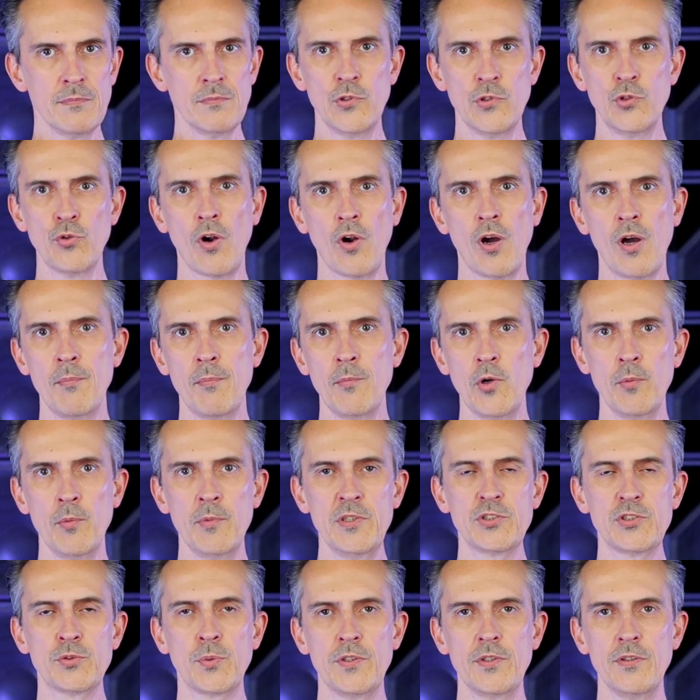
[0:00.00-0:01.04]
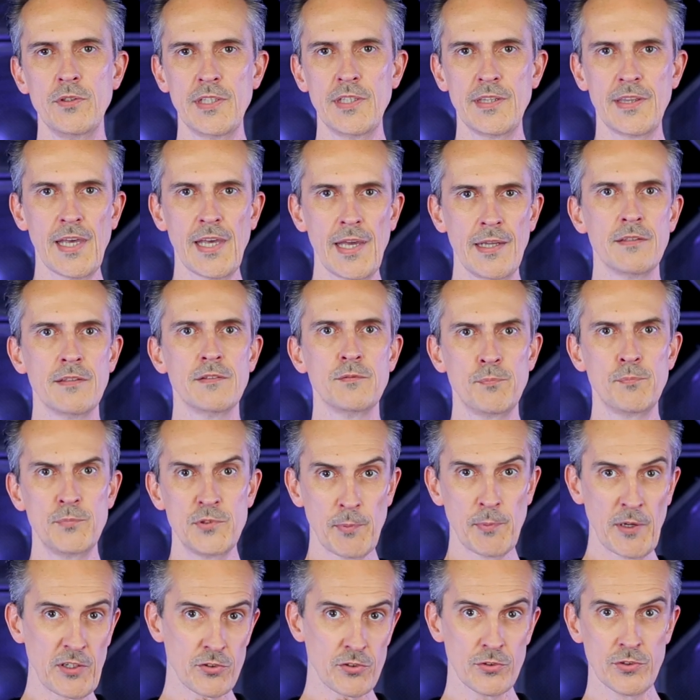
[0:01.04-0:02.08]
draw moments when you hit that
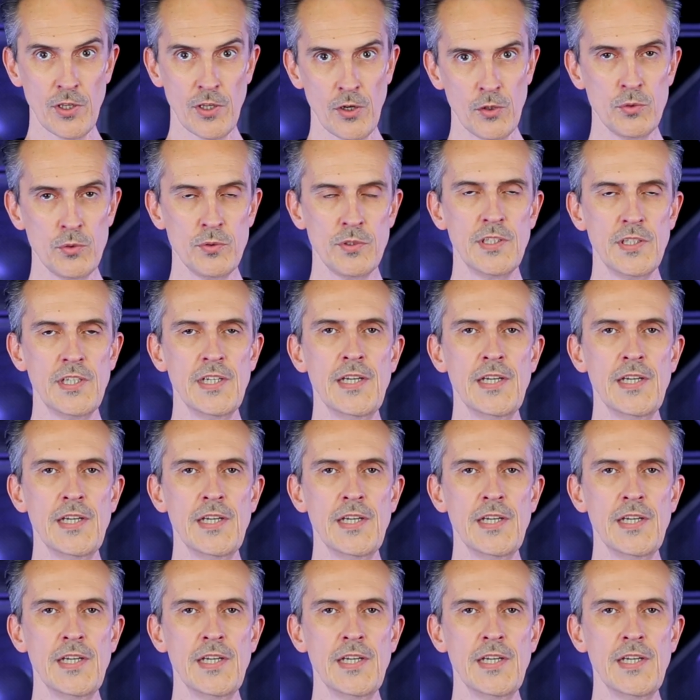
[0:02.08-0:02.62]
special note